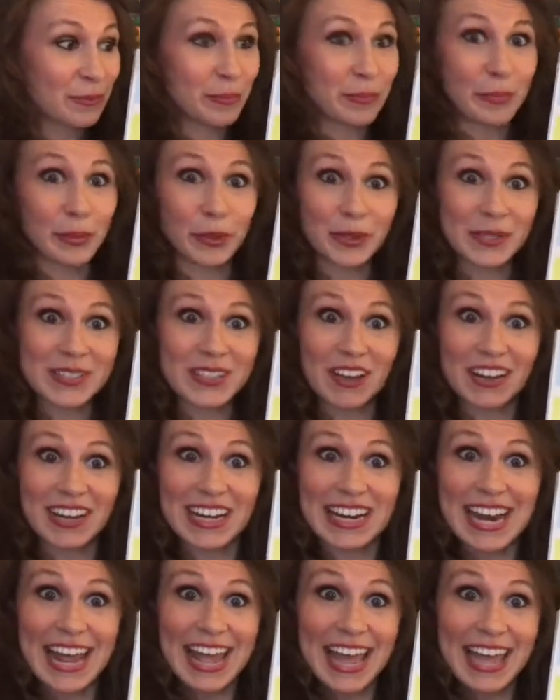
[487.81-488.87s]
books on an
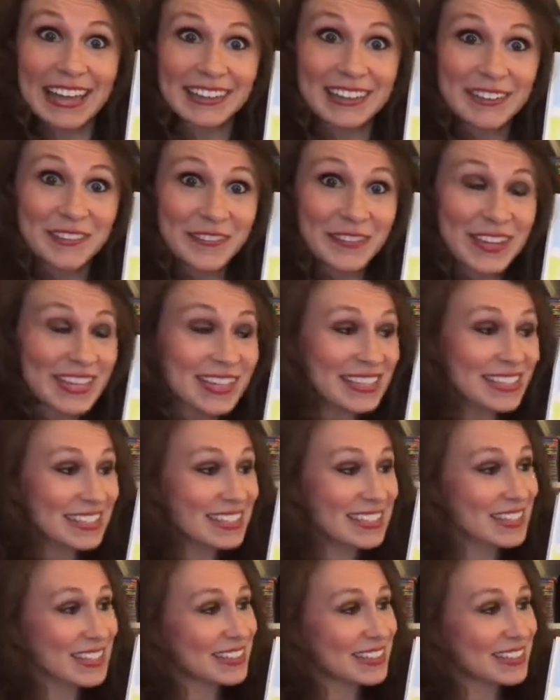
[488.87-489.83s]
elephant.